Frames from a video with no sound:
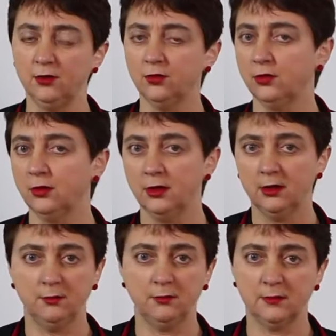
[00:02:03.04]
your
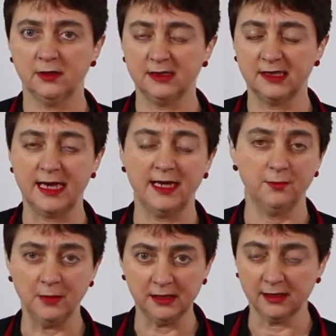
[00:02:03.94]

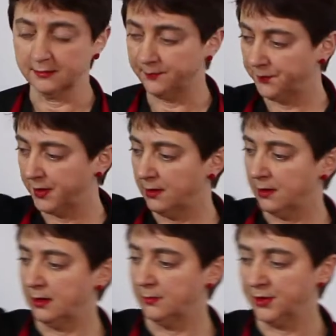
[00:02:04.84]
stand mixer.
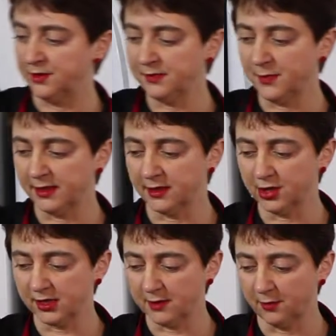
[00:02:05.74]
But this makes it
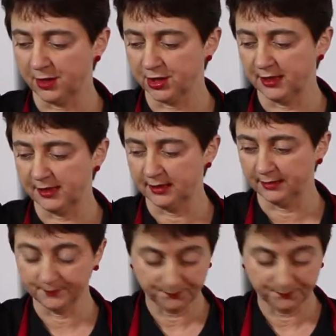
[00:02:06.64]
just so much easier.